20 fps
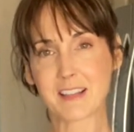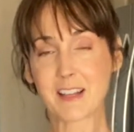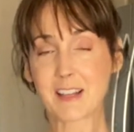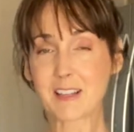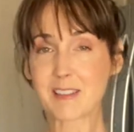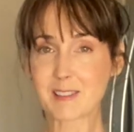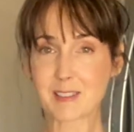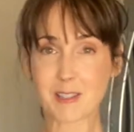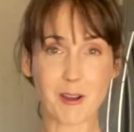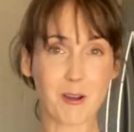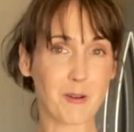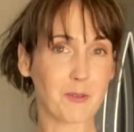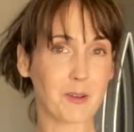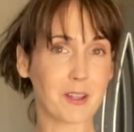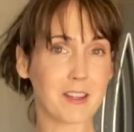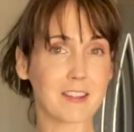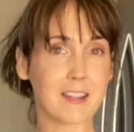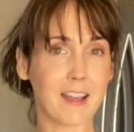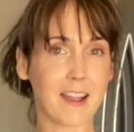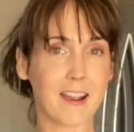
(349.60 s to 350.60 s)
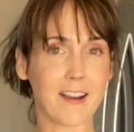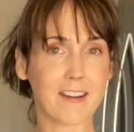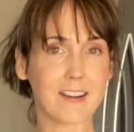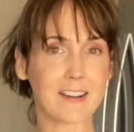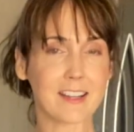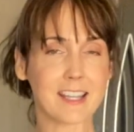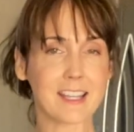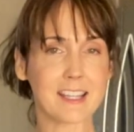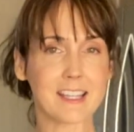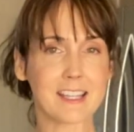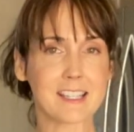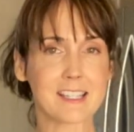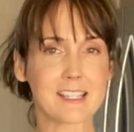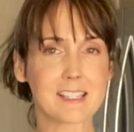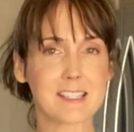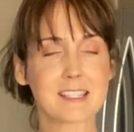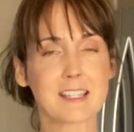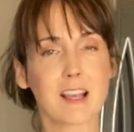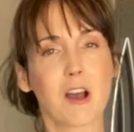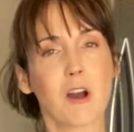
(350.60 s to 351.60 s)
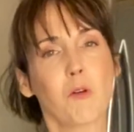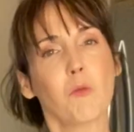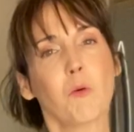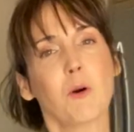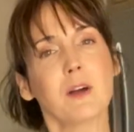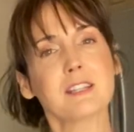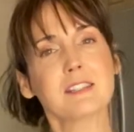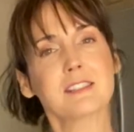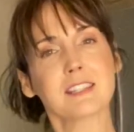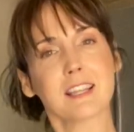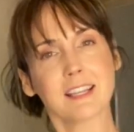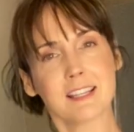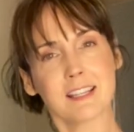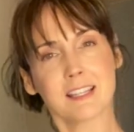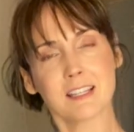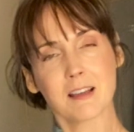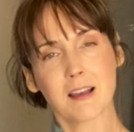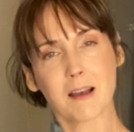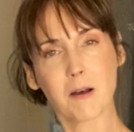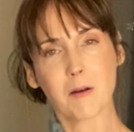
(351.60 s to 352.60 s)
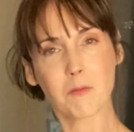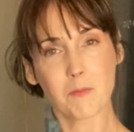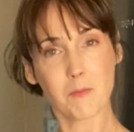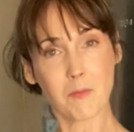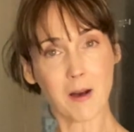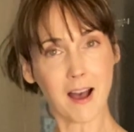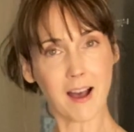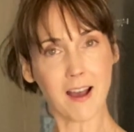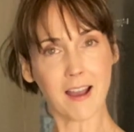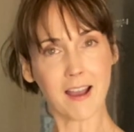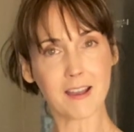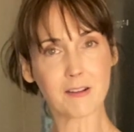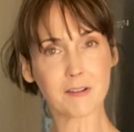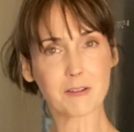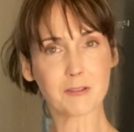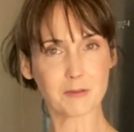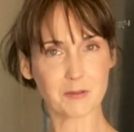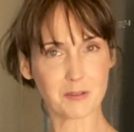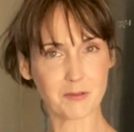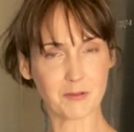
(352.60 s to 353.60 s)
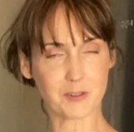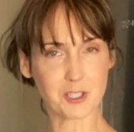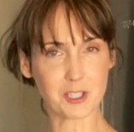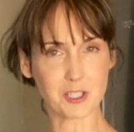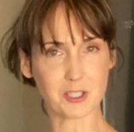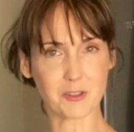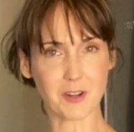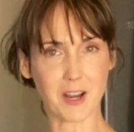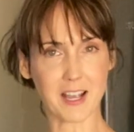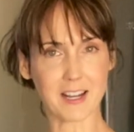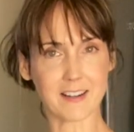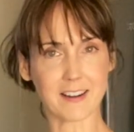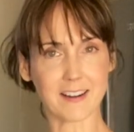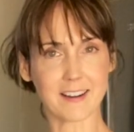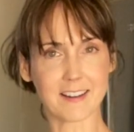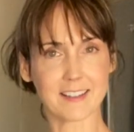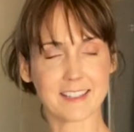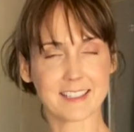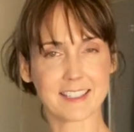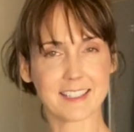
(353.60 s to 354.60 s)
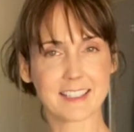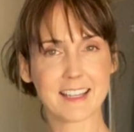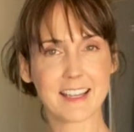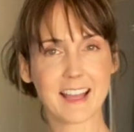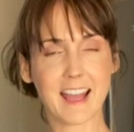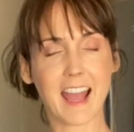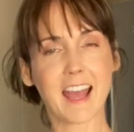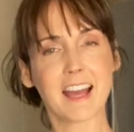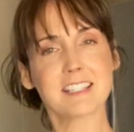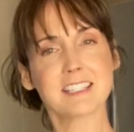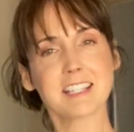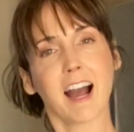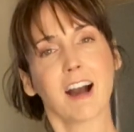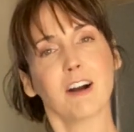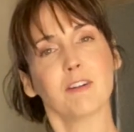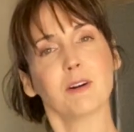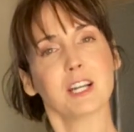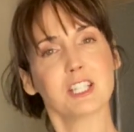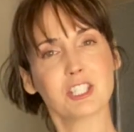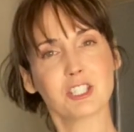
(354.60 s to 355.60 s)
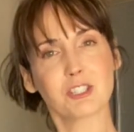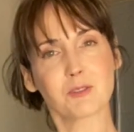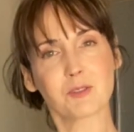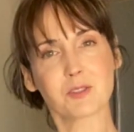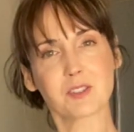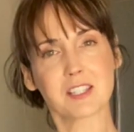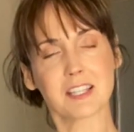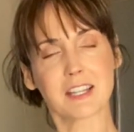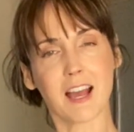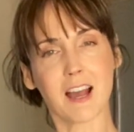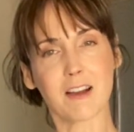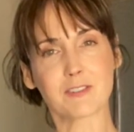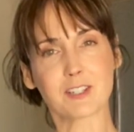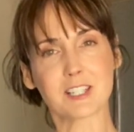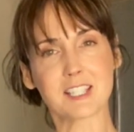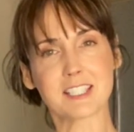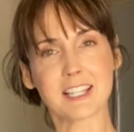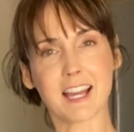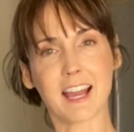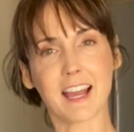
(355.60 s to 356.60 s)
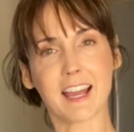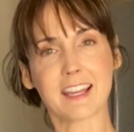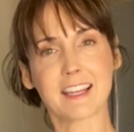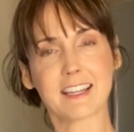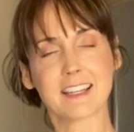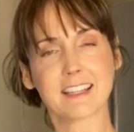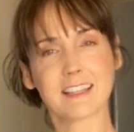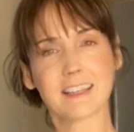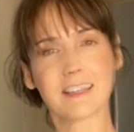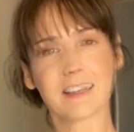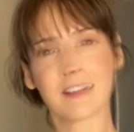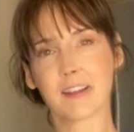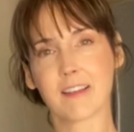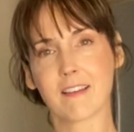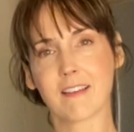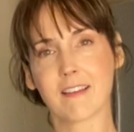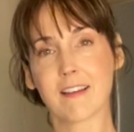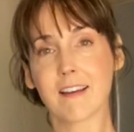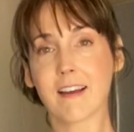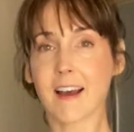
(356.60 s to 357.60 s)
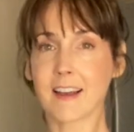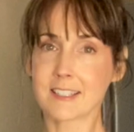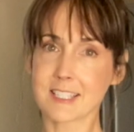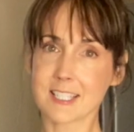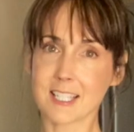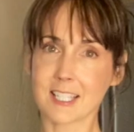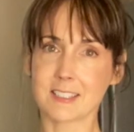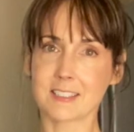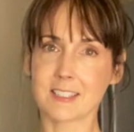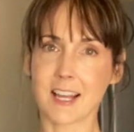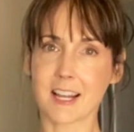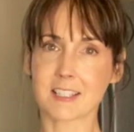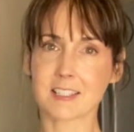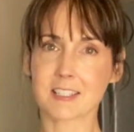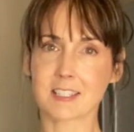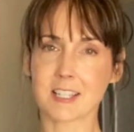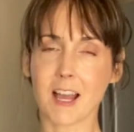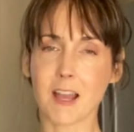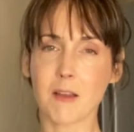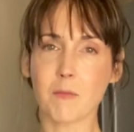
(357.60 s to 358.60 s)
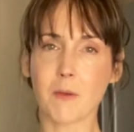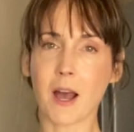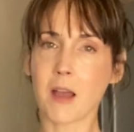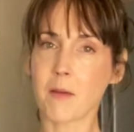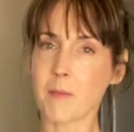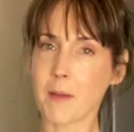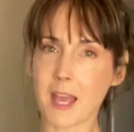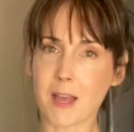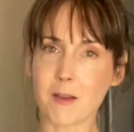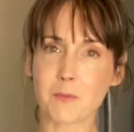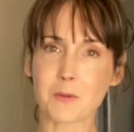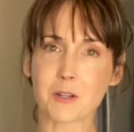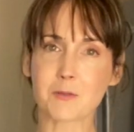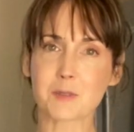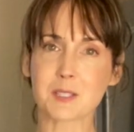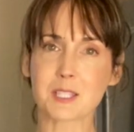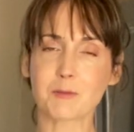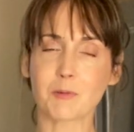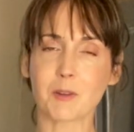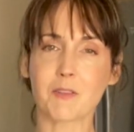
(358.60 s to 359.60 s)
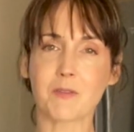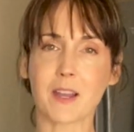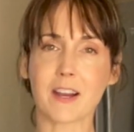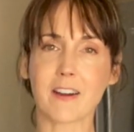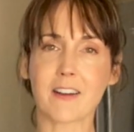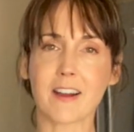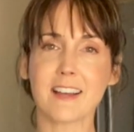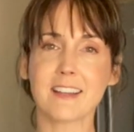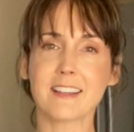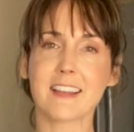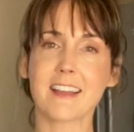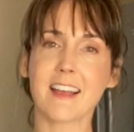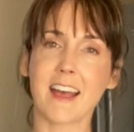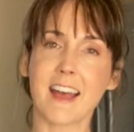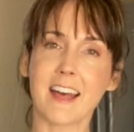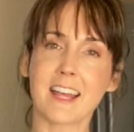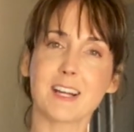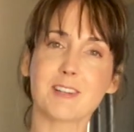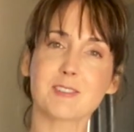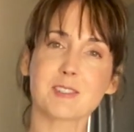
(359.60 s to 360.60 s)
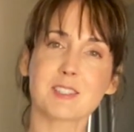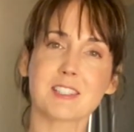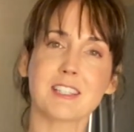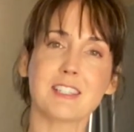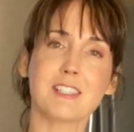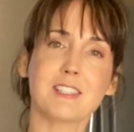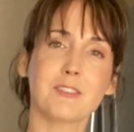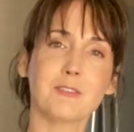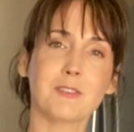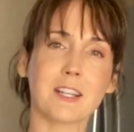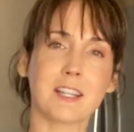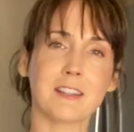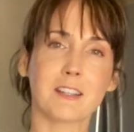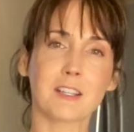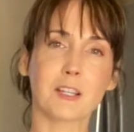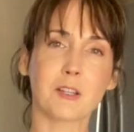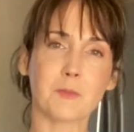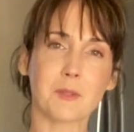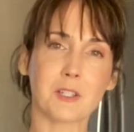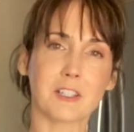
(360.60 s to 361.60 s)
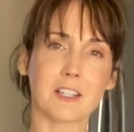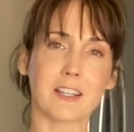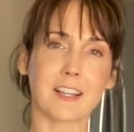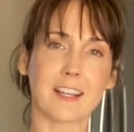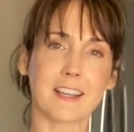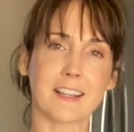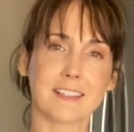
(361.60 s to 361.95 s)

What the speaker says: So there is what is in my refrigerator and how I juice it every day. Until next time, I'm Amber with Sweevera, and I'll see you in the community.